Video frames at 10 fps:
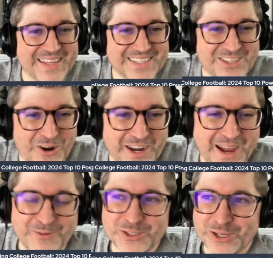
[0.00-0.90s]
Sorry.
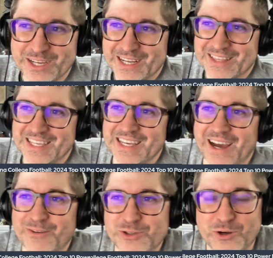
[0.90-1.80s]
I was looking at
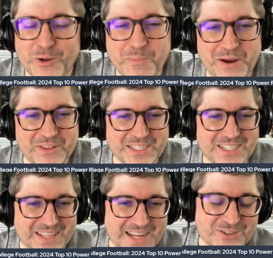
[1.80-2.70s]
I was going to compare these
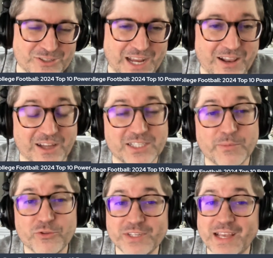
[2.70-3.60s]
to the national title odds.
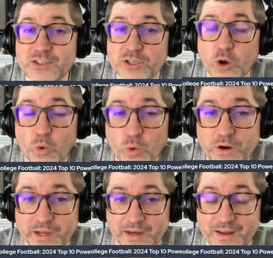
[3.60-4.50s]
Number three is actually
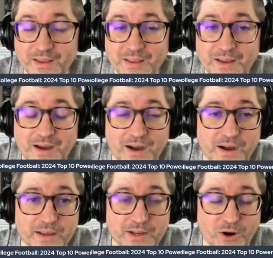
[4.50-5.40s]
Oregon
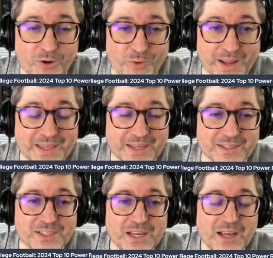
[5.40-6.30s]
in our
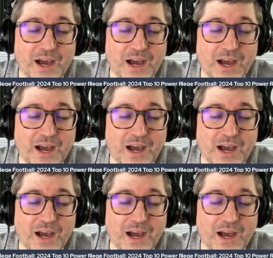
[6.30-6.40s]
rankings.